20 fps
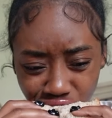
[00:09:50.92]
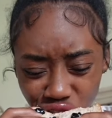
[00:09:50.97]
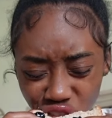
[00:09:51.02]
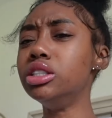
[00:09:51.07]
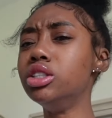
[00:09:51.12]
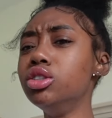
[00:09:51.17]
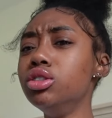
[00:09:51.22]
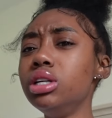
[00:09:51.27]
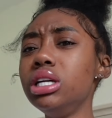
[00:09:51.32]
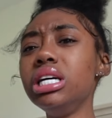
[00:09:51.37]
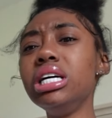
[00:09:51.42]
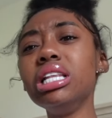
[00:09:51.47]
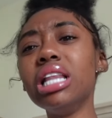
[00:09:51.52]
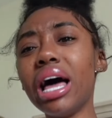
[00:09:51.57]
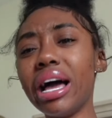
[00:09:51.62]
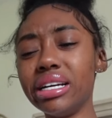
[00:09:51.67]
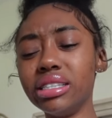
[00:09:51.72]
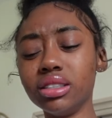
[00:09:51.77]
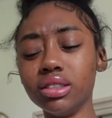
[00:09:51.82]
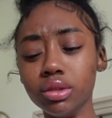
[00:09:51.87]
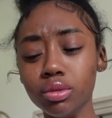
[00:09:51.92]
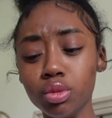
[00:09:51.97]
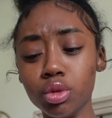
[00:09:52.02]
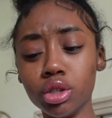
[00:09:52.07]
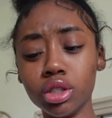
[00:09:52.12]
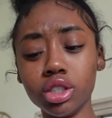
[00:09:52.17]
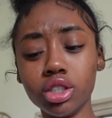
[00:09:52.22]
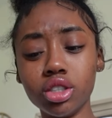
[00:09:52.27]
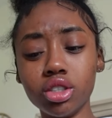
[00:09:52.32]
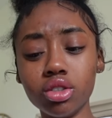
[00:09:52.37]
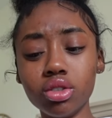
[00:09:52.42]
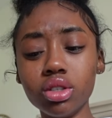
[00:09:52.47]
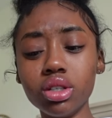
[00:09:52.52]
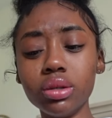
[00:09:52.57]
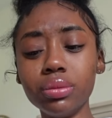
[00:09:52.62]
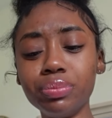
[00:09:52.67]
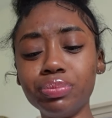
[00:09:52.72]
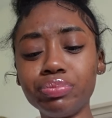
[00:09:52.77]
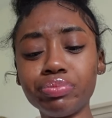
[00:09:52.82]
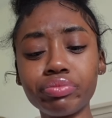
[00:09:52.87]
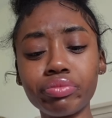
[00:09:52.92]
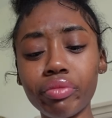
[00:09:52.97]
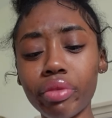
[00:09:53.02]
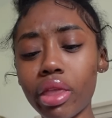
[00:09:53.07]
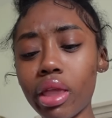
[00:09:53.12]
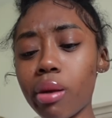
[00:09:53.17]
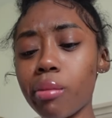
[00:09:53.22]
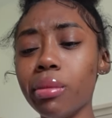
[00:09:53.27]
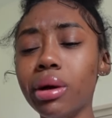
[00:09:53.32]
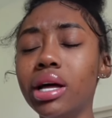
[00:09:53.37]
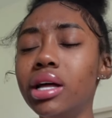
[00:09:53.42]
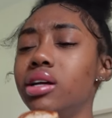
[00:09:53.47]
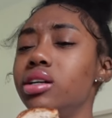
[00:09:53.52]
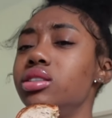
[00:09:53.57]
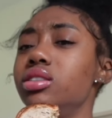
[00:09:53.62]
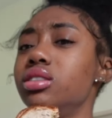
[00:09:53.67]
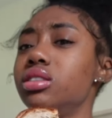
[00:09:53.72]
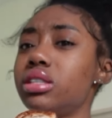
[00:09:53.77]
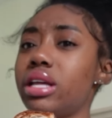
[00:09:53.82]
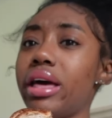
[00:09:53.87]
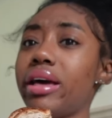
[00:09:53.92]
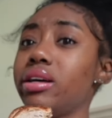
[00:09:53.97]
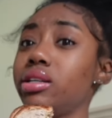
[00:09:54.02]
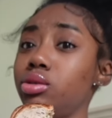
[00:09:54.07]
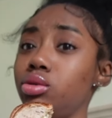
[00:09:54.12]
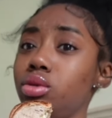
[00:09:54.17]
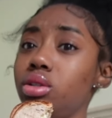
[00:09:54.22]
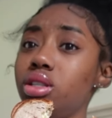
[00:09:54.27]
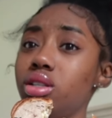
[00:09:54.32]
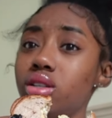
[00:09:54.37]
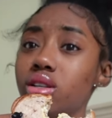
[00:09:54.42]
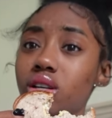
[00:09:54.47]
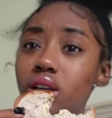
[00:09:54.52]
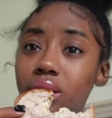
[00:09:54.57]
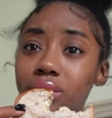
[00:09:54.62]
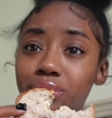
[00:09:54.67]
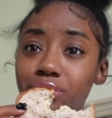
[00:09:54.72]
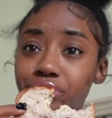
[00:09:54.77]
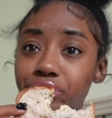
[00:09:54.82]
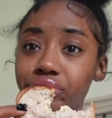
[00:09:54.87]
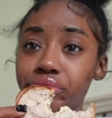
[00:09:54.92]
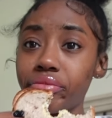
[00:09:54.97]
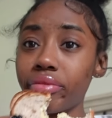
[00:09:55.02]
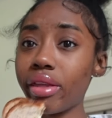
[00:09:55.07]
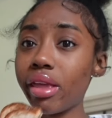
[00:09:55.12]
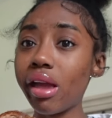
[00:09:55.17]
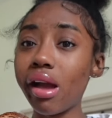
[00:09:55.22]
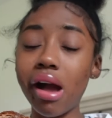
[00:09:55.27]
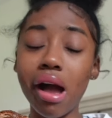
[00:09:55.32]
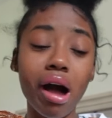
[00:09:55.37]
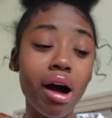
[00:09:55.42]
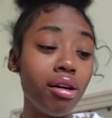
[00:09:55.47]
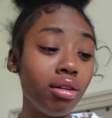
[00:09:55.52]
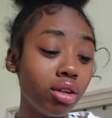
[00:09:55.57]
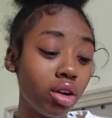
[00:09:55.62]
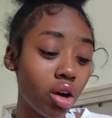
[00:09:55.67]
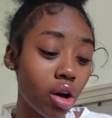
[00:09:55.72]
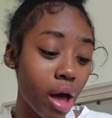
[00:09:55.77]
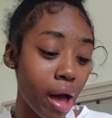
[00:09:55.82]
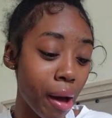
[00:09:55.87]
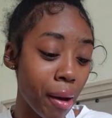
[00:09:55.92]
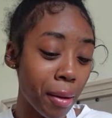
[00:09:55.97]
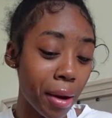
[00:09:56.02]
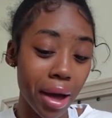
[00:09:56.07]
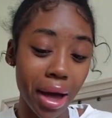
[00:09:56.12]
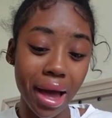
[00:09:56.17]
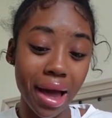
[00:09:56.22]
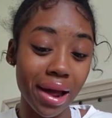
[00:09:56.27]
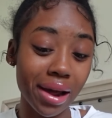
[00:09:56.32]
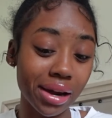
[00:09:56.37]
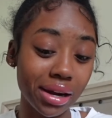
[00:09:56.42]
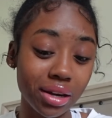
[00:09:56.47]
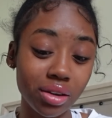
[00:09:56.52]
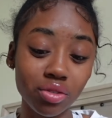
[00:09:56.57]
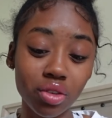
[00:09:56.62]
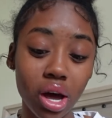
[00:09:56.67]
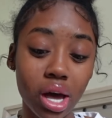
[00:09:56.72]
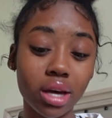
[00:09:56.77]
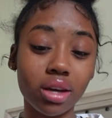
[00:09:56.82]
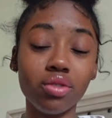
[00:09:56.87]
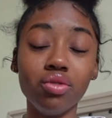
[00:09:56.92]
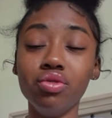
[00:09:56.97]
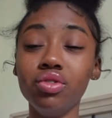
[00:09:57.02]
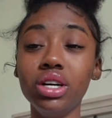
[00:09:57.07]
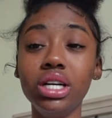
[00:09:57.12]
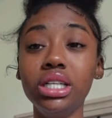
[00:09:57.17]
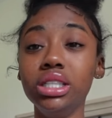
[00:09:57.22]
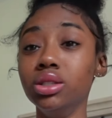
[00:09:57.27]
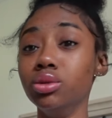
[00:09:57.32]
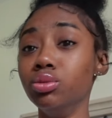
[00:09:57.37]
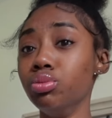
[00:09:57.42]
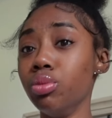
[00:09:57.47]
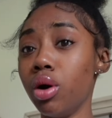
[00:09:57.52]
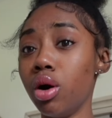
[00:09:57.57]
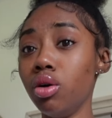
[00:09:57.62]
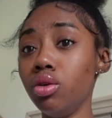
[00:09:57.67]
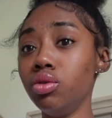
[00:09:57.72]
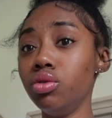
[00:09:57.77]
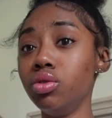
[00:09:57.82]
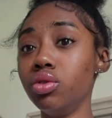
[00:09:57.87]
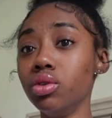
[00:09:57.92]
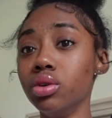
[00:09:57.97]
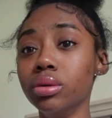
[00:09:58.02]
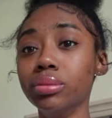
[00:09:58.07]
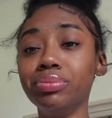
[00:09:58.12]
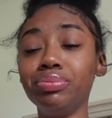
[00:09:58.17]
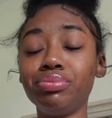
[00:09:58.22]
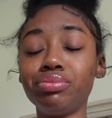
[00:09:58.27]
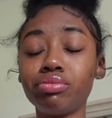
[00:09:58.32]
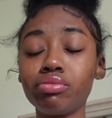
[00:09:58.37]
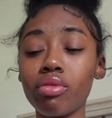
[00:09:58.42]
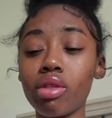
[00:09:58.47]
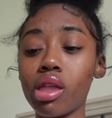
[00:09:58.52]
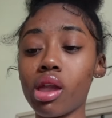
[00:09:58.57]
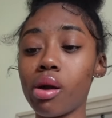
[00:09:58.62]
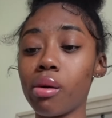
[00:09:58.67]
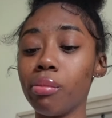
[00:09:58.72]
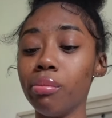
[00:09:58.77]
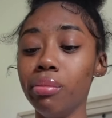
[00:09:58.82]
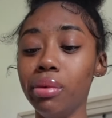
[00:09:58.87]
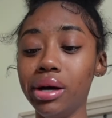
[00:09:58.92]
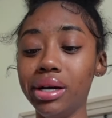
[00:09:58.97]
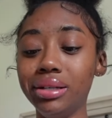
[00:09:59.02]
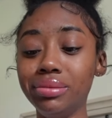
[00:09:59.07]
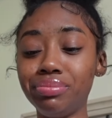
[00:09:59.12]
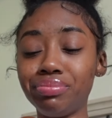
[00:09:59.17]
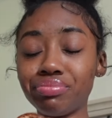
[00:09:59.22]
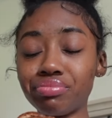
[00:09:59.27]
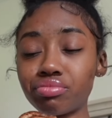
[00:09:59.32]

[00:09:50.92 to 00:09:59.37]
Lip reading: Do need like some more syrup, but other than that, it's really good. I don't know how I can finish both But